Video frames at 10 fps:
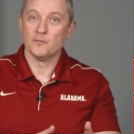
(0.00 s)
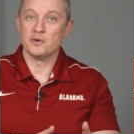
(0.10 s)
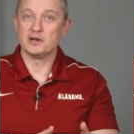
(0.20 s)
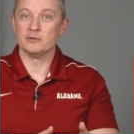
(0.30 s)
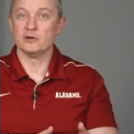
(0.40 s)

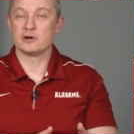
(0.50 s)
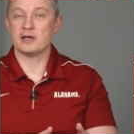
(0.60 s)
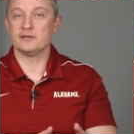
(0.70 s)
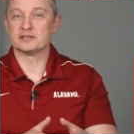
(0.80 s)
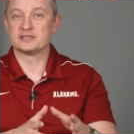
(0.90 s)
When you look
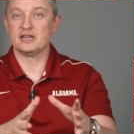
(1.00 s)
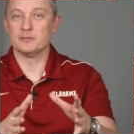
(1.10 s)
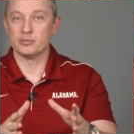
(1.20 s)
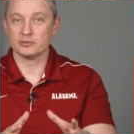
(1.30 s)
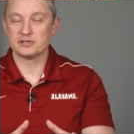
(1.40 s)
at the
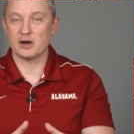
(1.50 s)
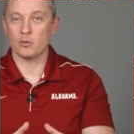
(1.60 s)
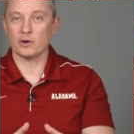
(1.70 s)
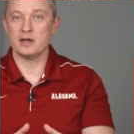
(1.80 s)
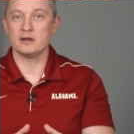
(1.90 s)
symbols that
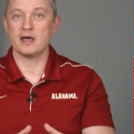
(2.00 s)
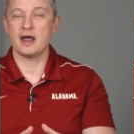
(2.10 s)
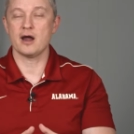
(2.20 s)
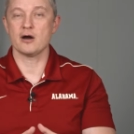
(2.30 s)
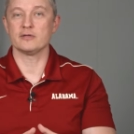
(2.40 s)
were in
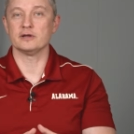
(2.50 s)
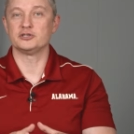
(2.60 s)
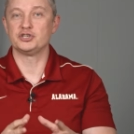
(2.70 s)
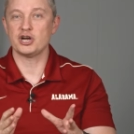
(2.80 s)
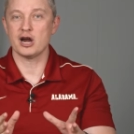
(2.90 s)
there, the
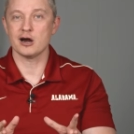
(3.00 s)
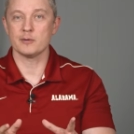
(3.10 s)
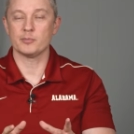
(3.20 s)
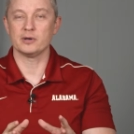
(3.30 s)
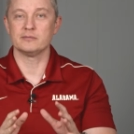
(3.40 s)

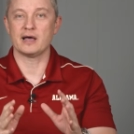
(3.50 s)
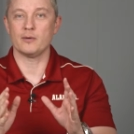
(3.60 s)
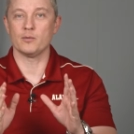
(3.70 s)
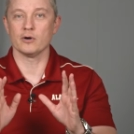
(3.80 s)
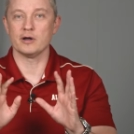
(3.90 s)
cherubim
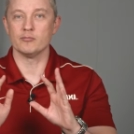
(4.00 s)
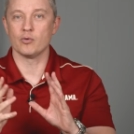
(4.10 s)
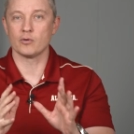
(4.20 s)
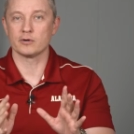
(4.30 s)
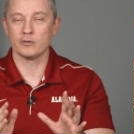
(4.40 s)
that were
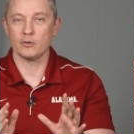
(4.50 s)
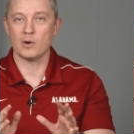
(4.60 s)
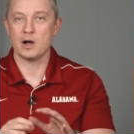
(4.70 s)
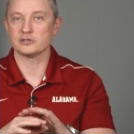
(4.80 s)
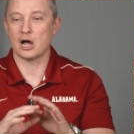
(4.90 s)
embroidered on the
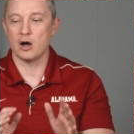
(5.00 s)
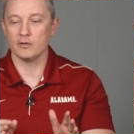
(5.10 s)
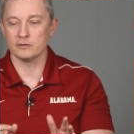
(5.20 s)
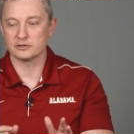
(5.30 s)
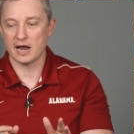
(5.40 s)
walls,
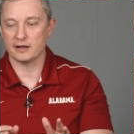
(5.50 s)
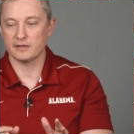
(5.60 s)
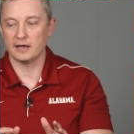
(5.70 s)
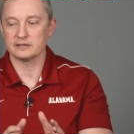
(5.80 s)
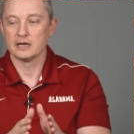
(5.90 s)
all those kind
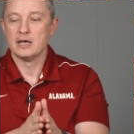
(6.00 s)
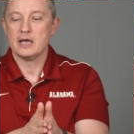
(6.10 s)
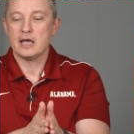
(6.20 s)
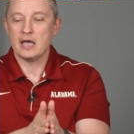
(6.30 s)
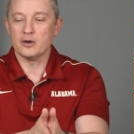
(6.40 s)
of things,
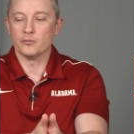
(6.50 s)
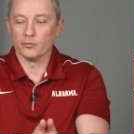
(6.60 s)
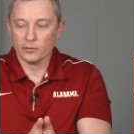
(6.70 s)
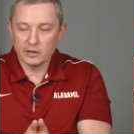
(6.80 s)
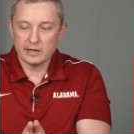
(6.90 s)
it
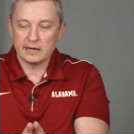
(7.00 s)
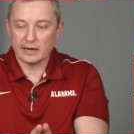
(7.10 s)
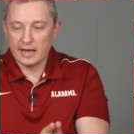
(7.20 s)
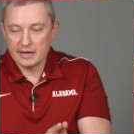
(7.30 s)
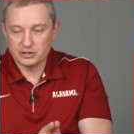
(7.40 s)
really
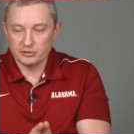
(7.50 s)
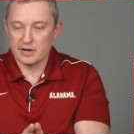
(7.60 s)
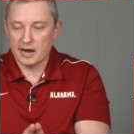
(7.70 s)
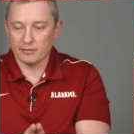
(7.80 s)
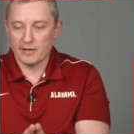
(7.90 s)
led you
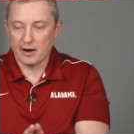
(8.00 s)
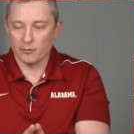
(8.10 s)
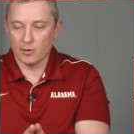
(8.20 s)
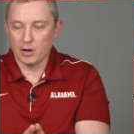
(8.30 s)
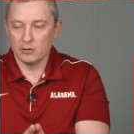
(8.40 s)
down
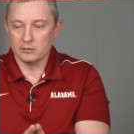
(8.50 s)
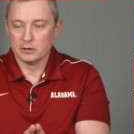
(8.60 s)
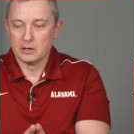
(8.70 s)
that road.